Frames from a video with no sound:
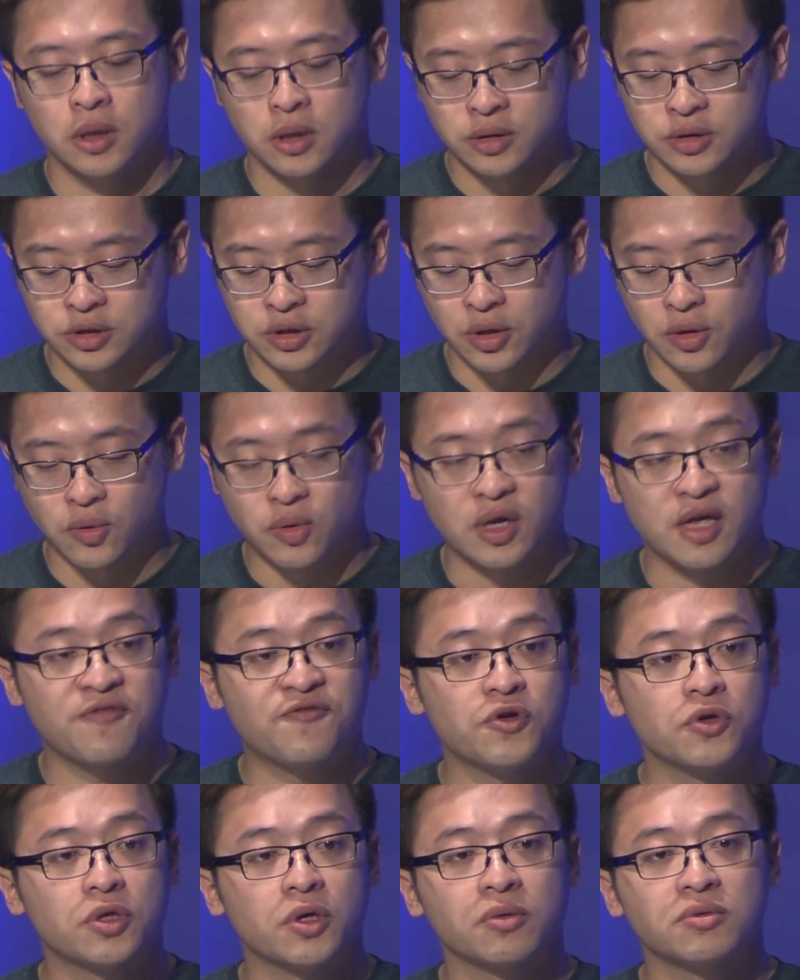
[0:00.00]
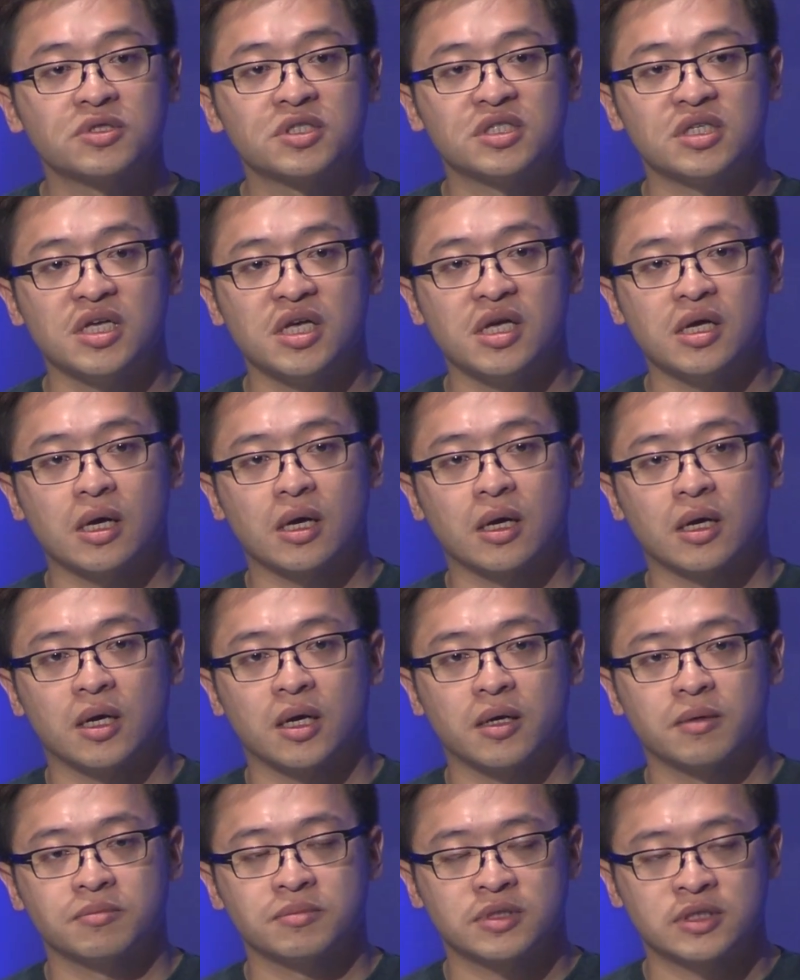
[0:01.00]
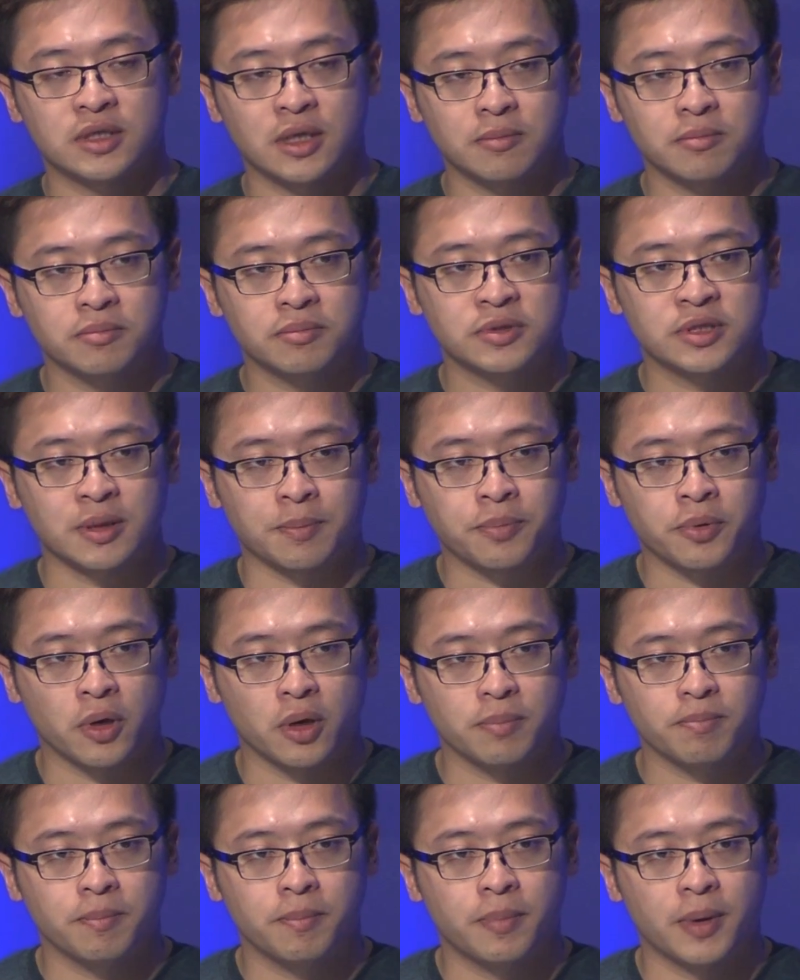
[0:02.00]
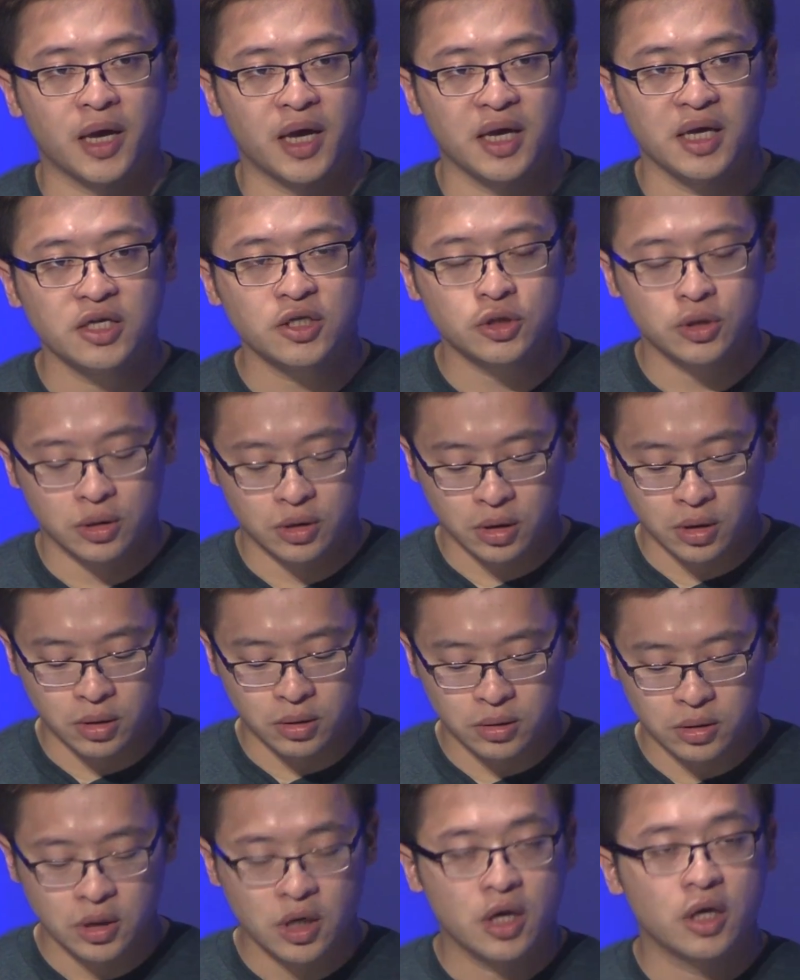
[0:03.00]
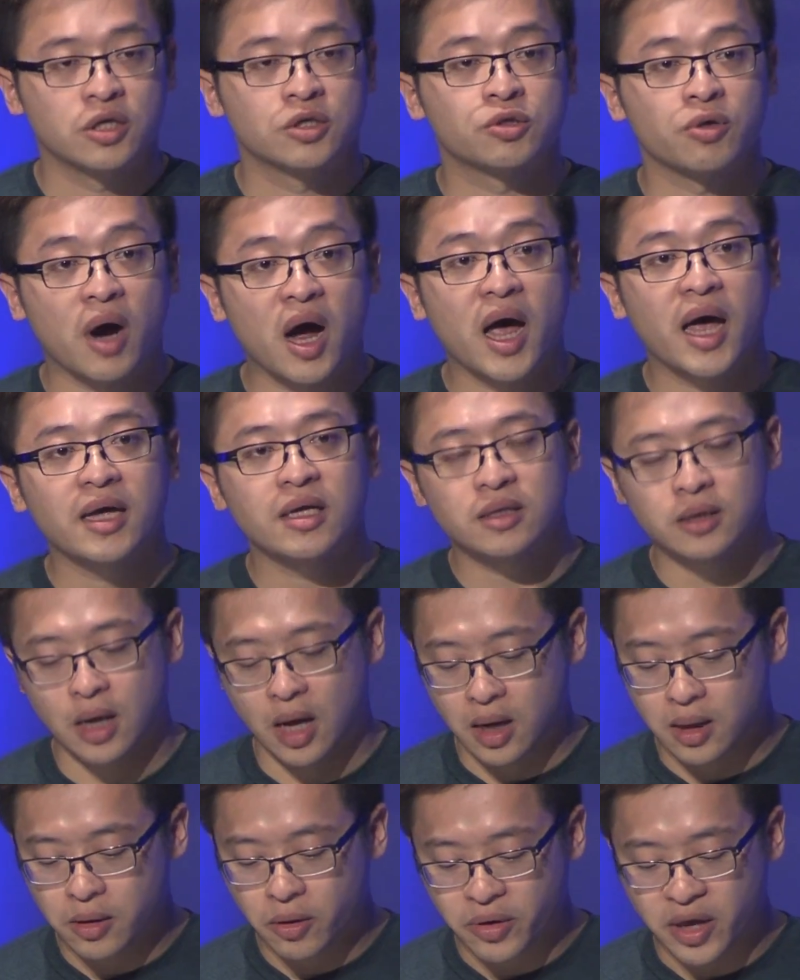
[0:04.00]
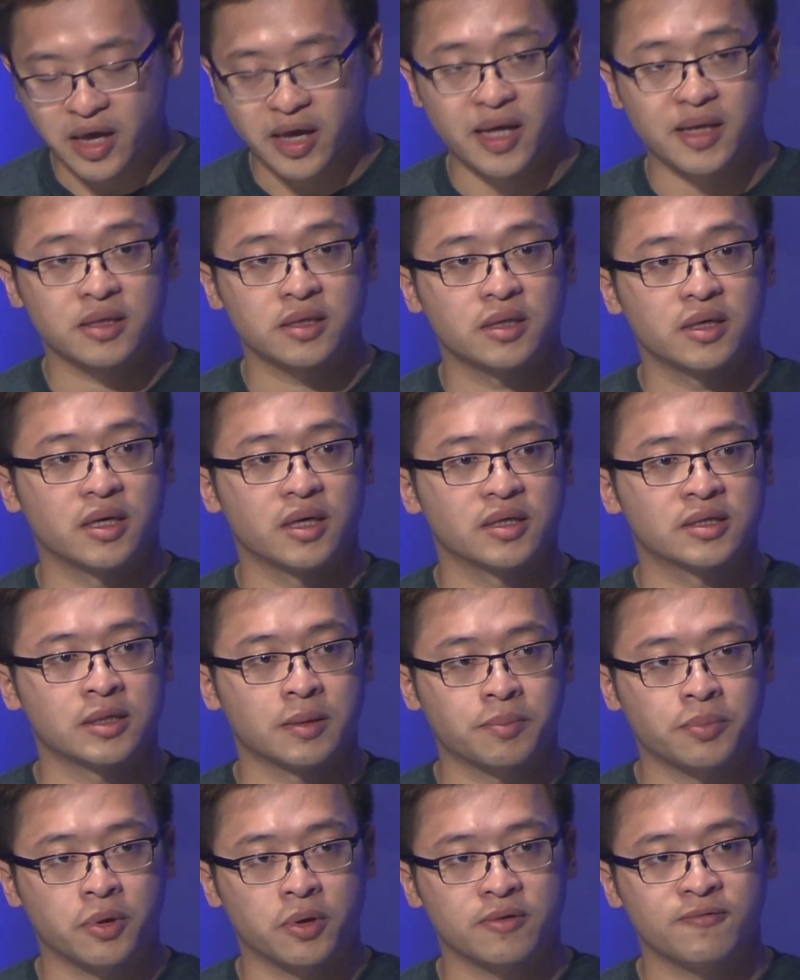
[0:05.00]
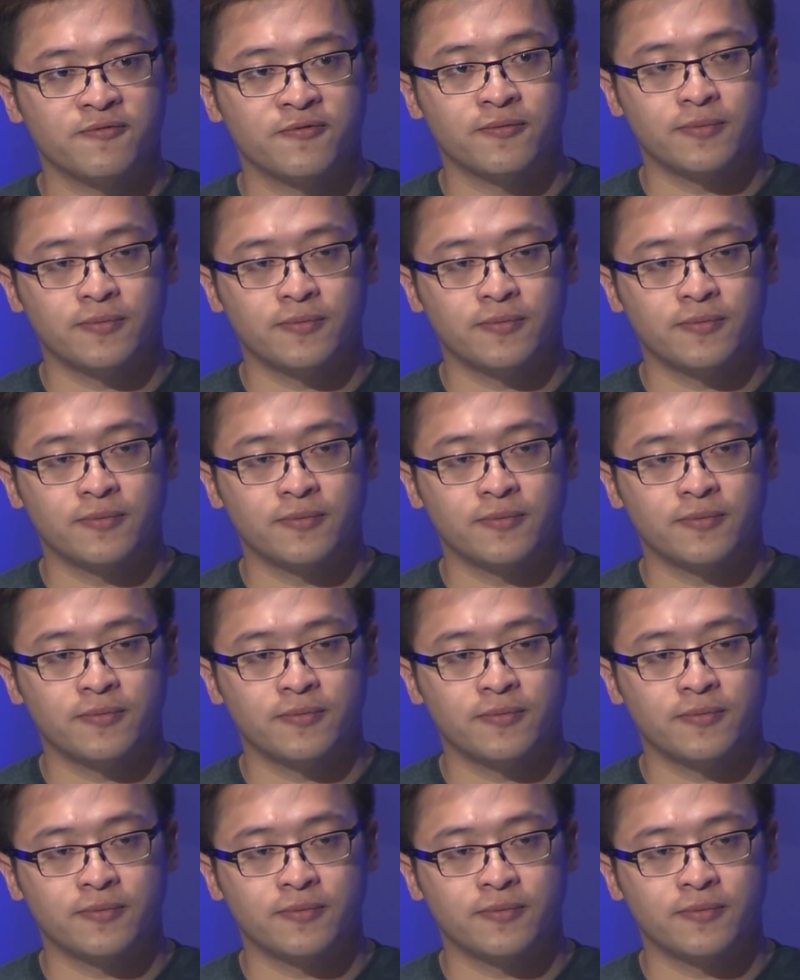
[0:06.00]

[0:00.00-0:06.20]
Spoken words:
So if you don't see some support page, try looking at the support